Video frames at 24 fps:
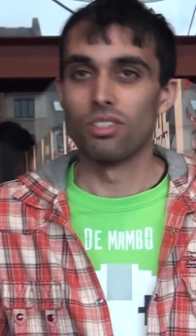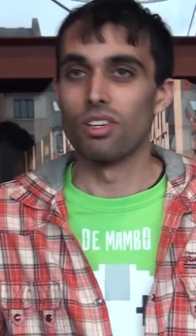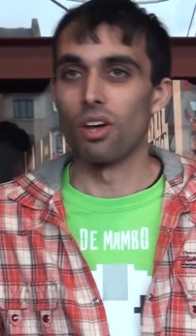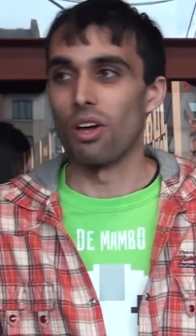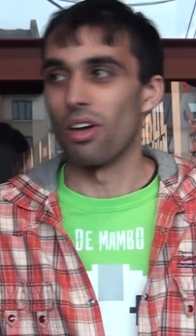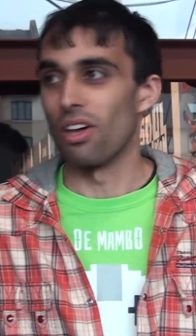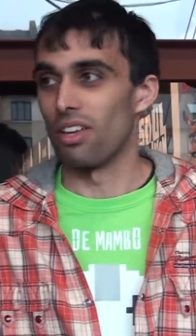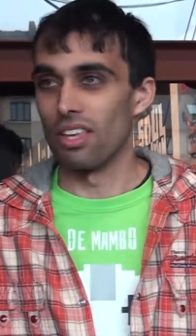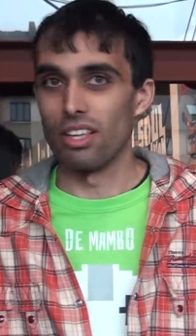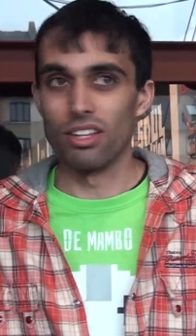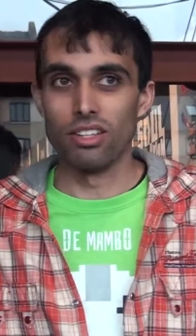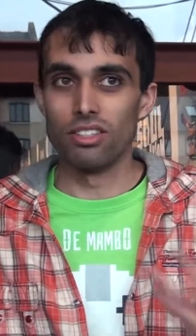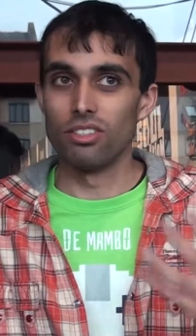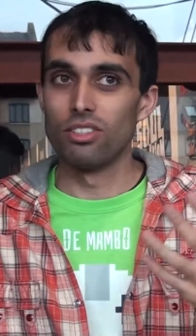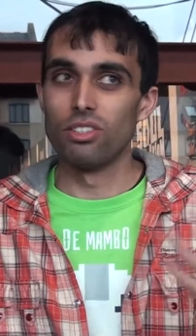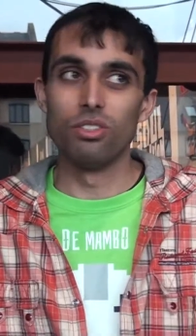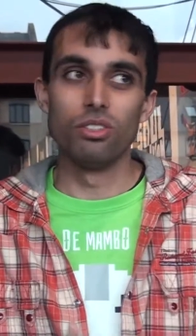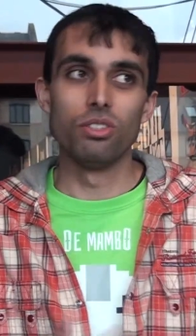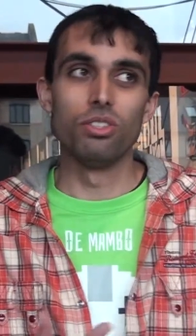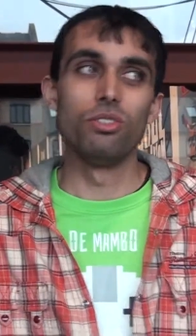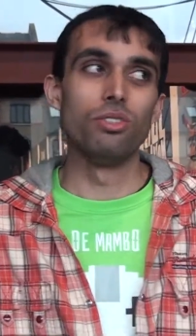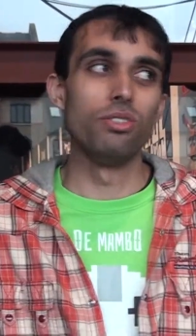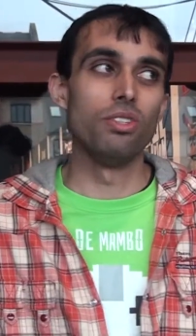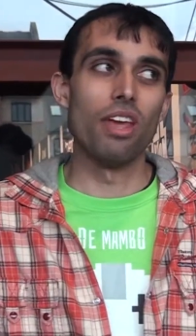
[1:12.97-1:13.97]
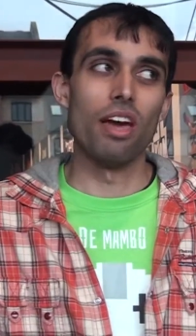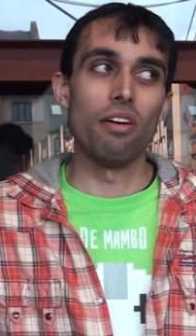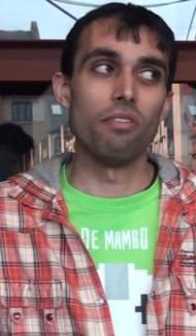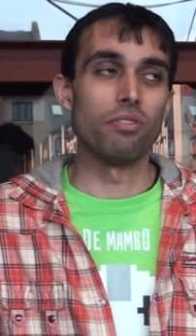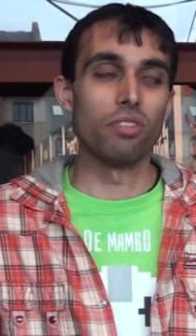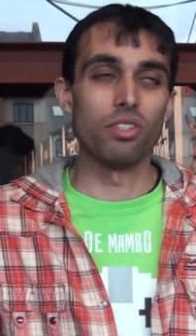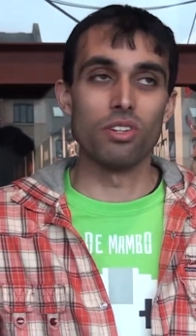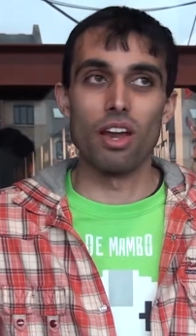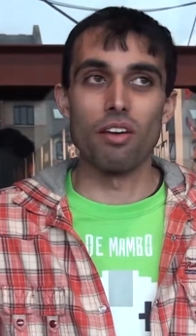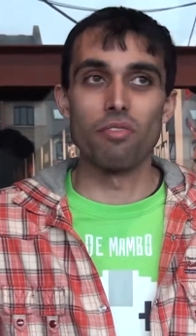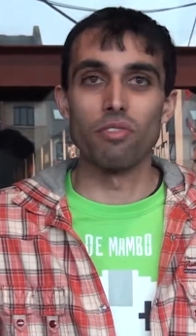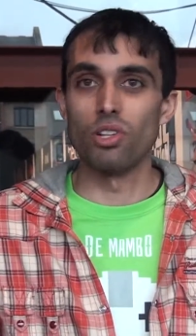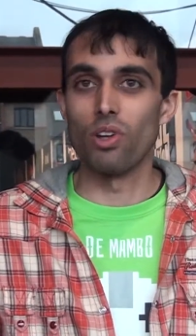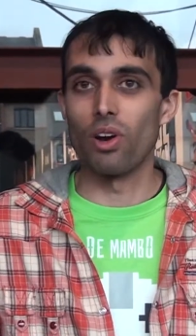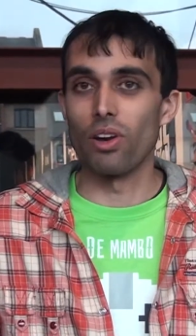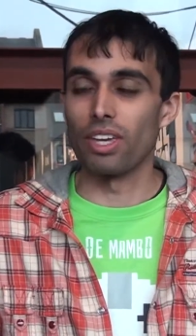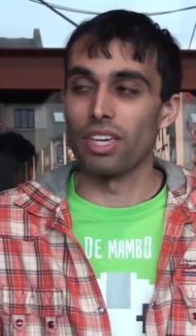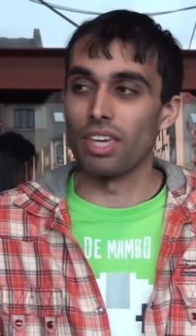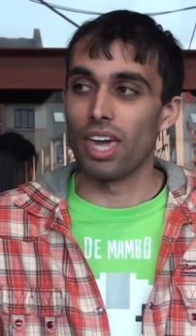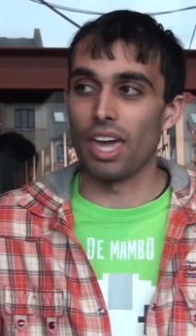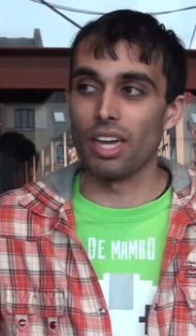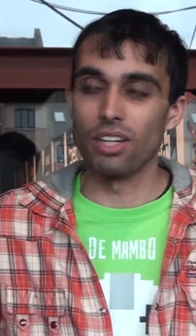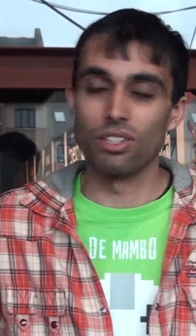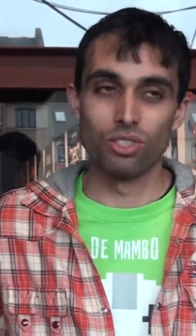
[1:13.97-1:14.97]
So you, you never, you're never not
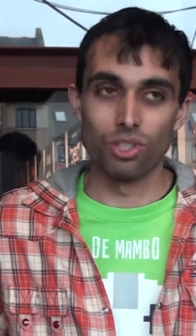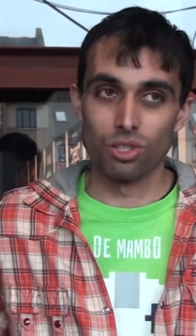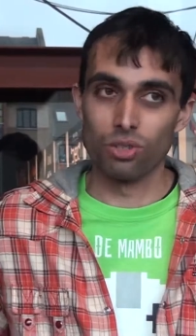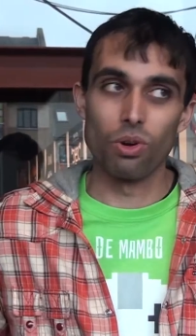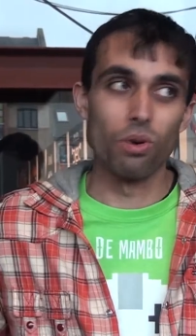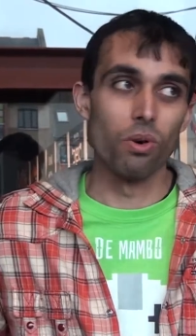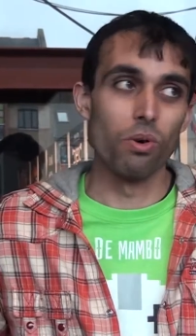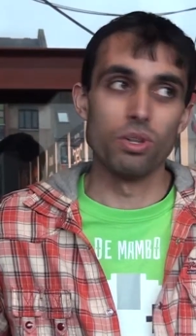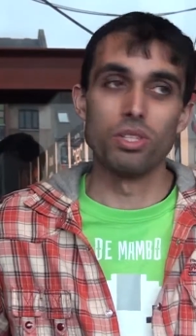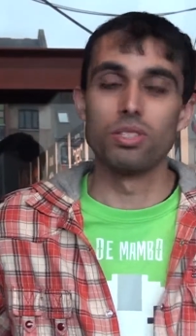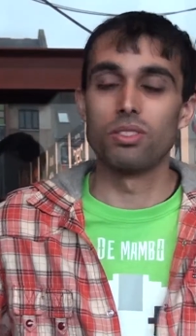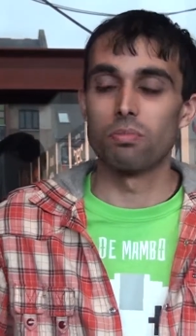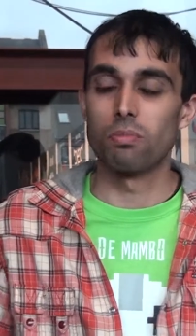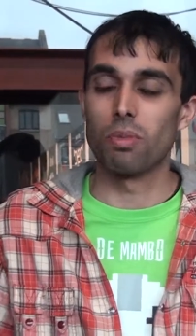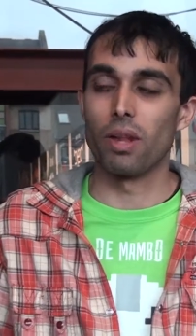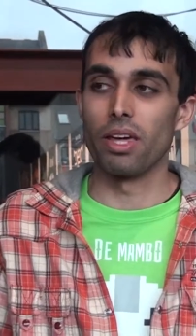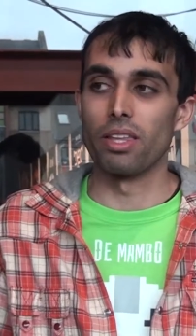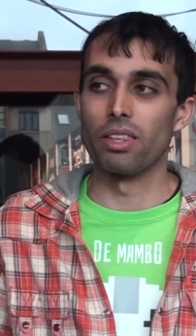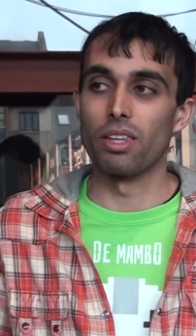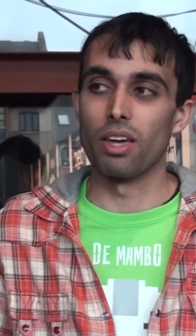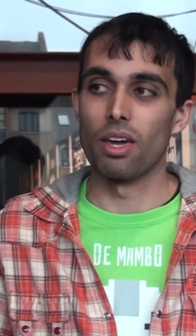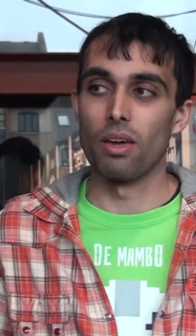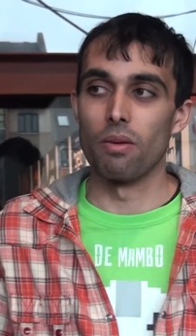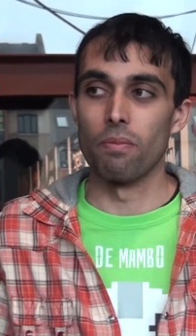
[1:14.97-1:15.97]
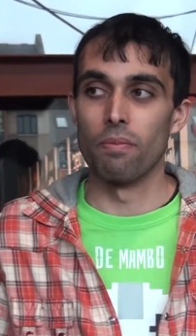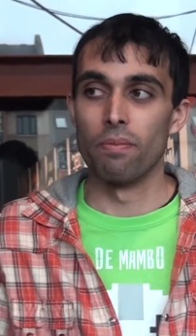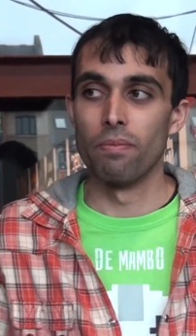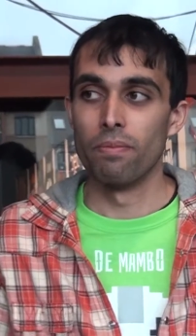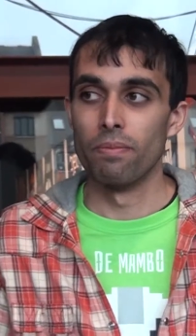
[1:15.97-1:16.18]
engaged. You're always playing the game.